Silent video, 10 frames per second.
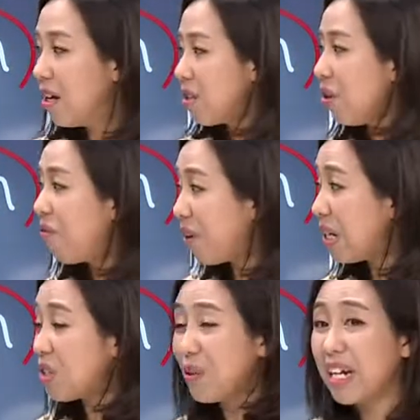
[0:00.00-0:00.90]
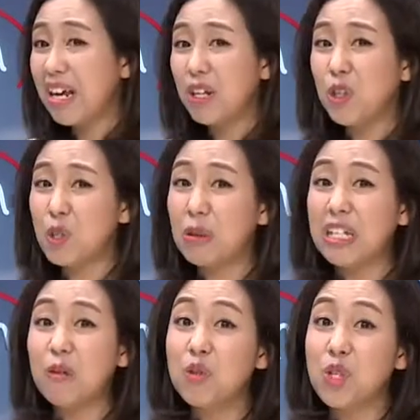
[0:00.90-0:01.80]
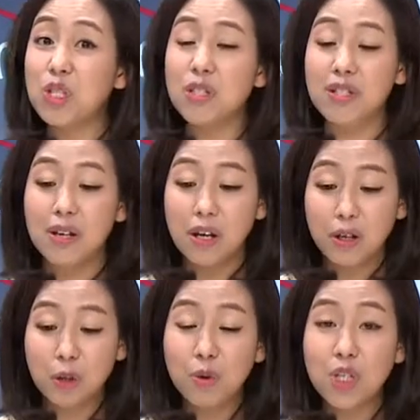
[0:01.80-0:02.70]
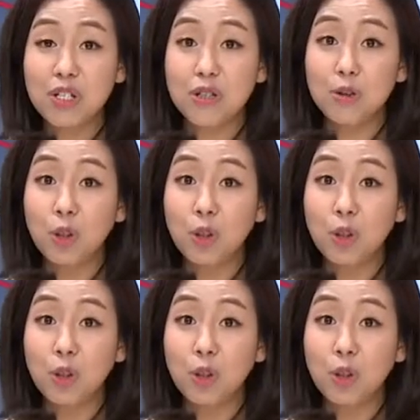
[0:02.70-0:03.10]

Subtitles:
So first reading, usually you would just